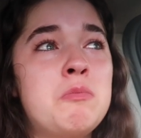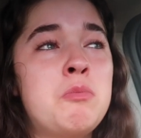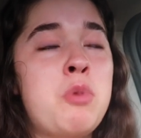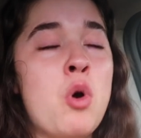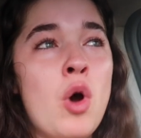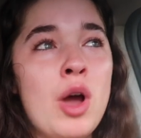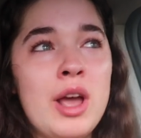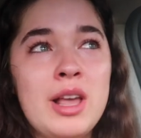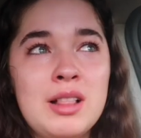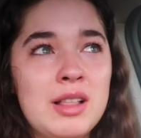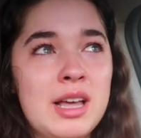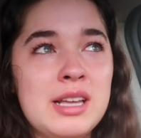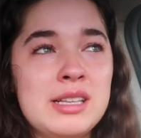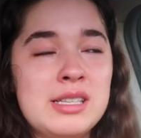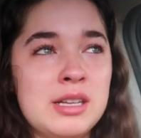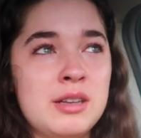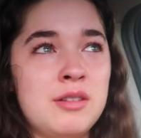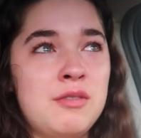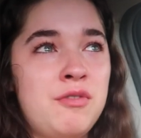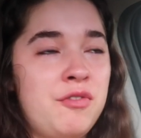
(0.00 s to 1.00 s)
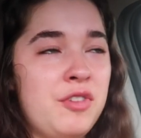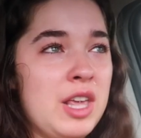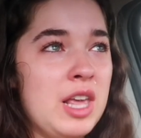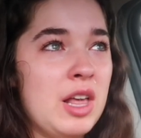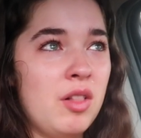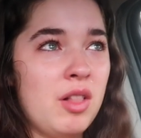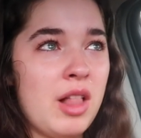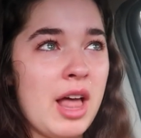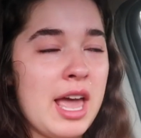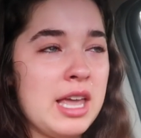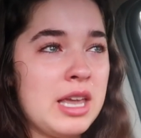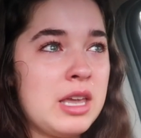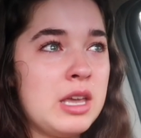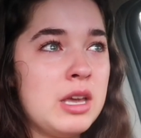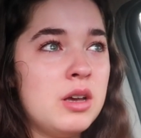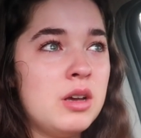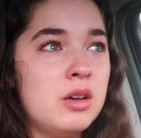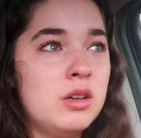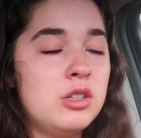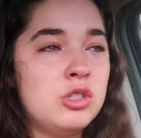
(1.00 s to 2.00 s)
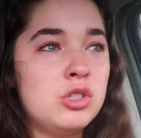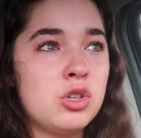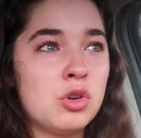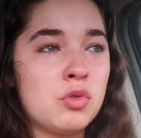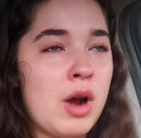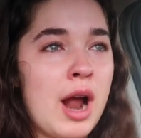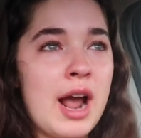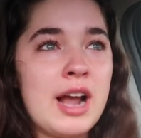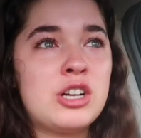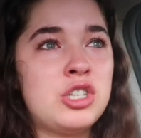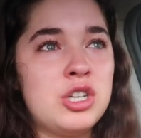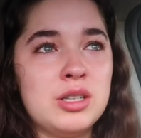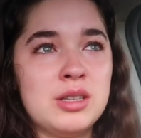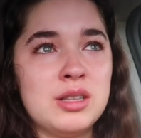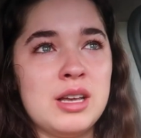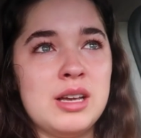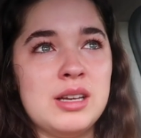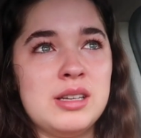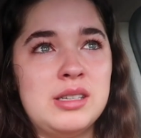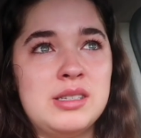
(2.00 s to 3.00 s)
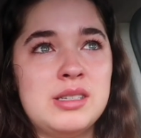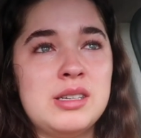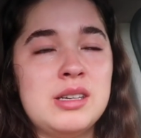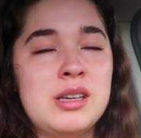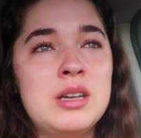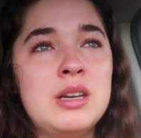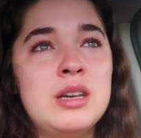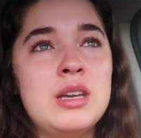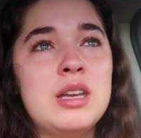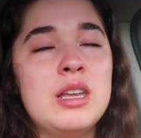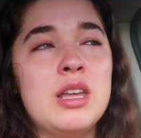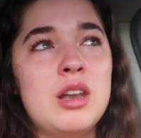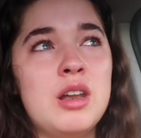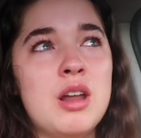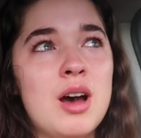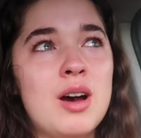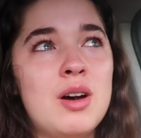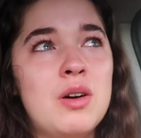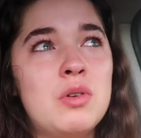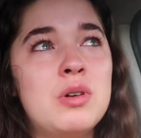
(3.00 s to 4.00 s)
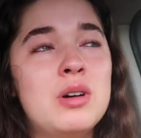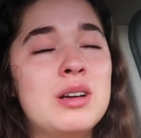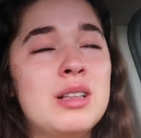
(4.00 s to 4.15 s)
pointless and feel like directionless, you know?